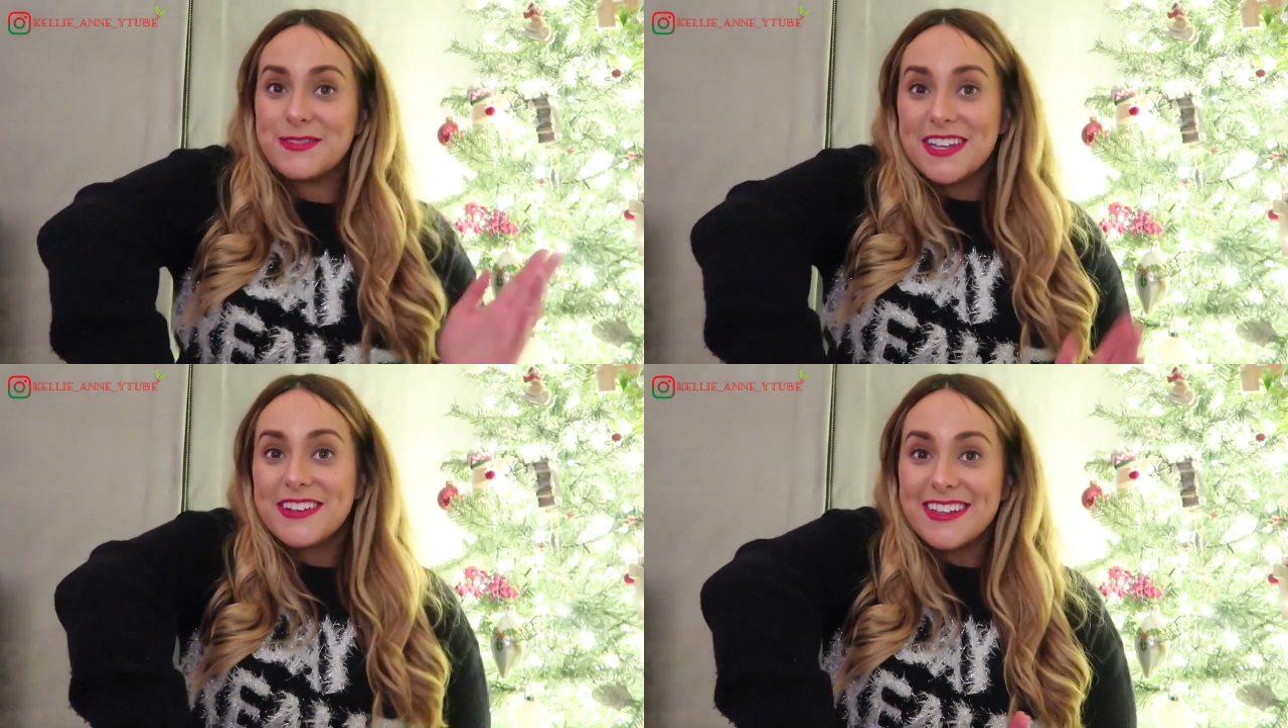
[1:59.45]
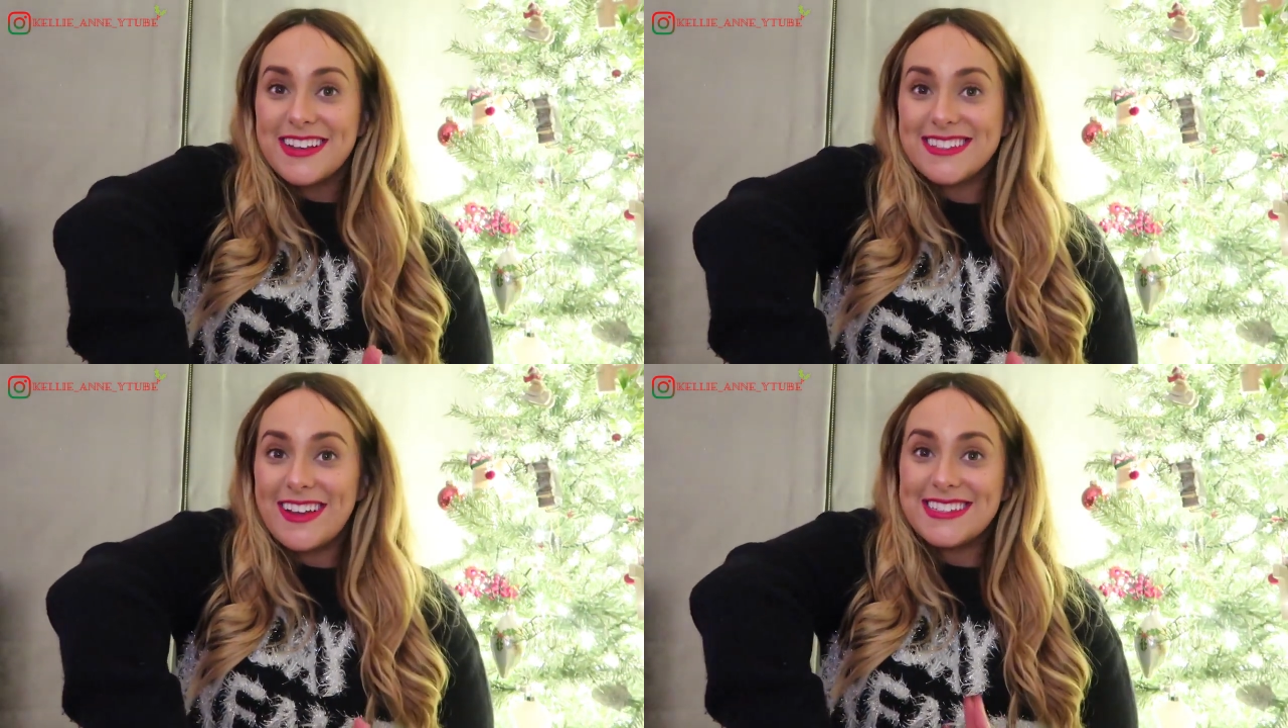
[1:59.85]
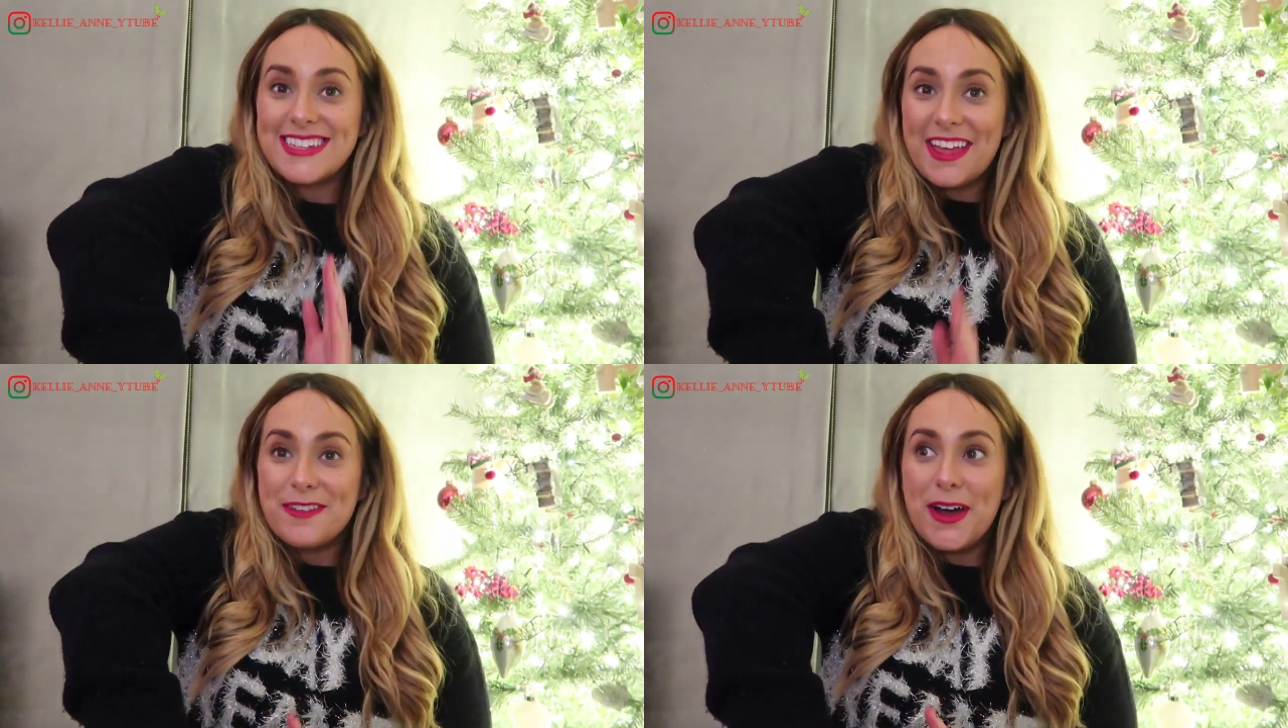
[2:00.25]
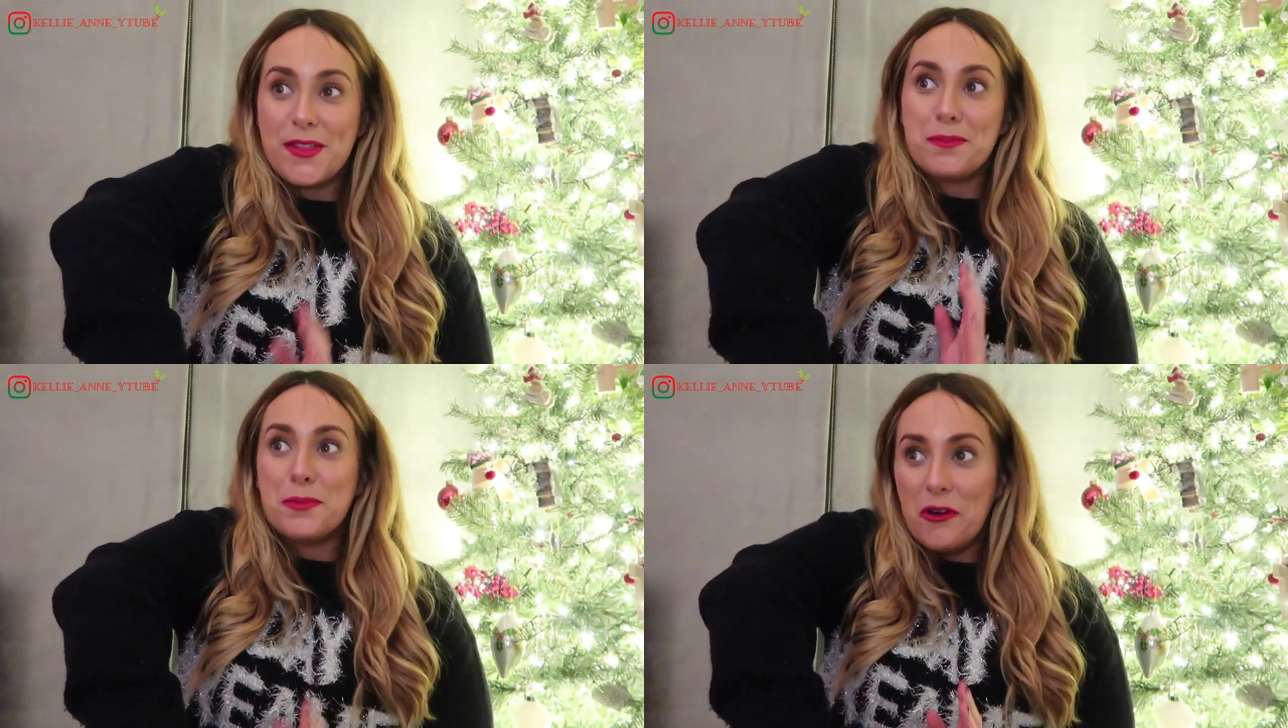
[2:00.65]
I'm so excited to get them
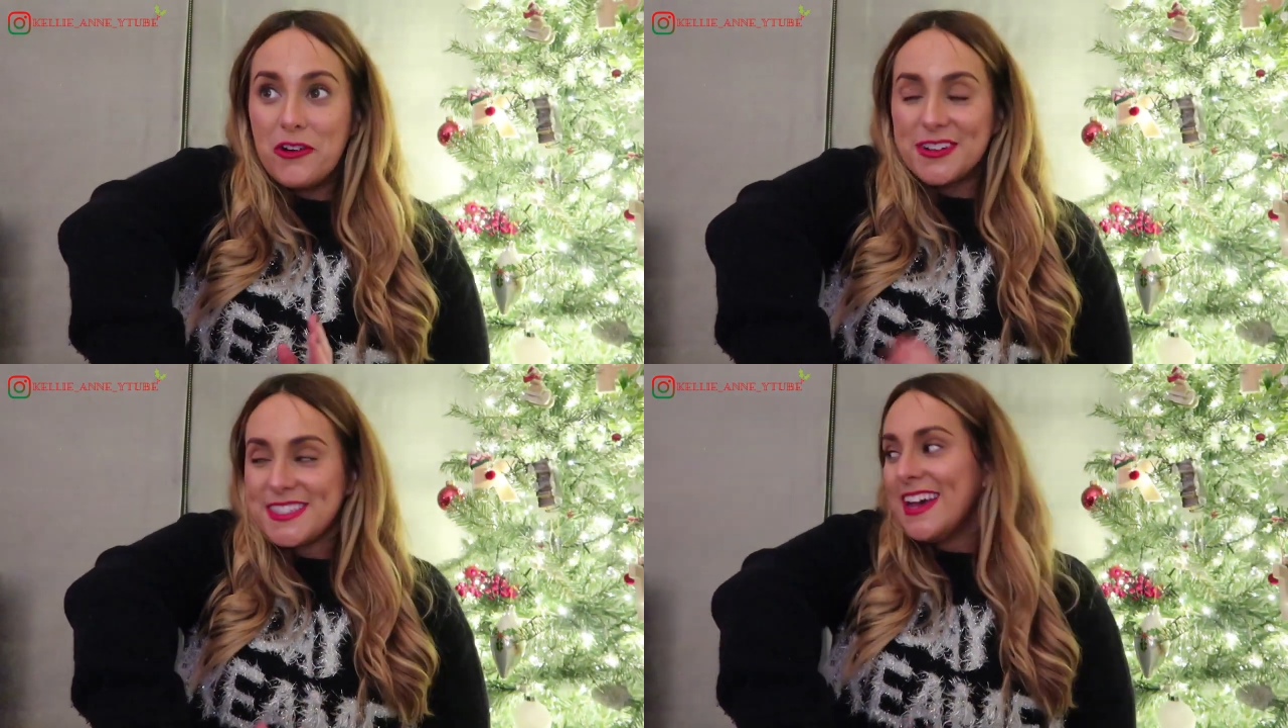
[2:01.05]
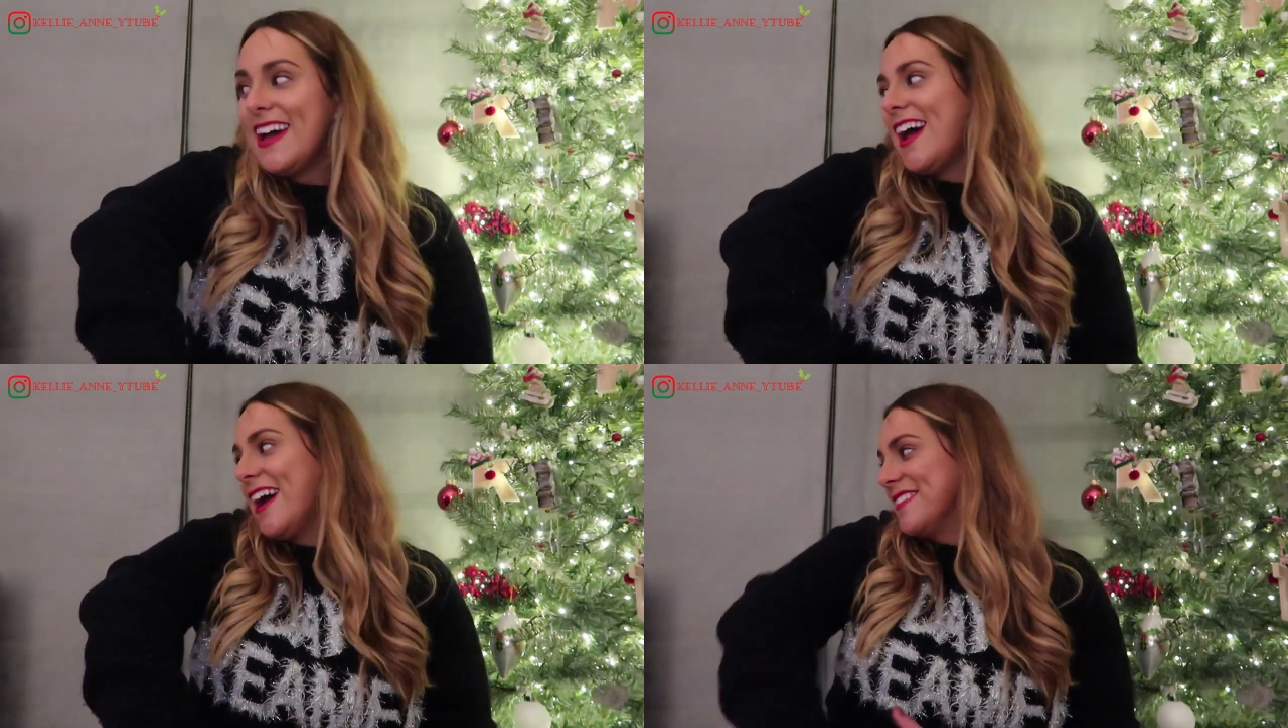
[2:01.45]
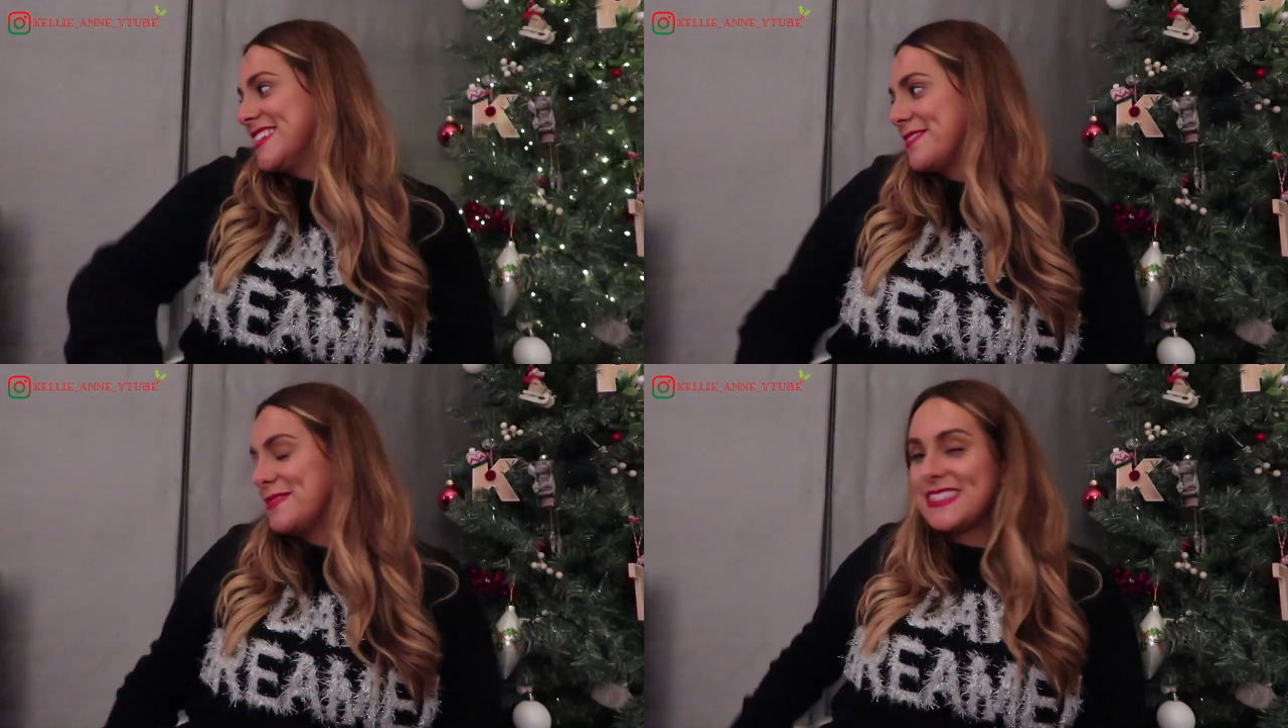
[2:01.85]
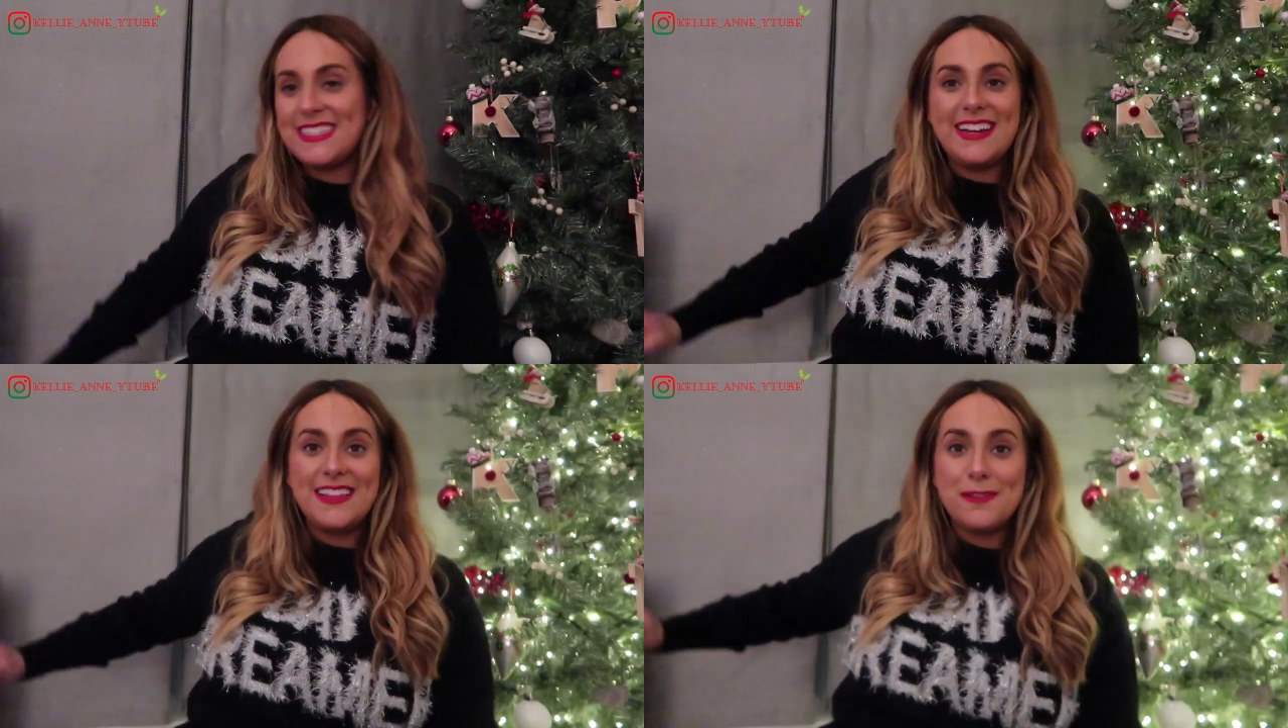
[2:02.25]
out of the box because they've been sitting